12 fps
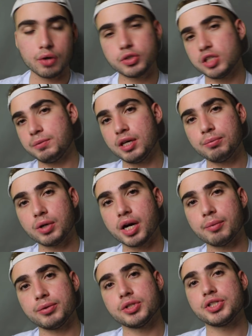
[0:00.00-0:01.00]
OG people,
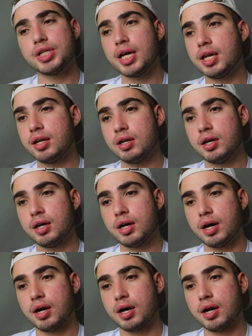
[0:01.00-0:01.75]
I appreciate it.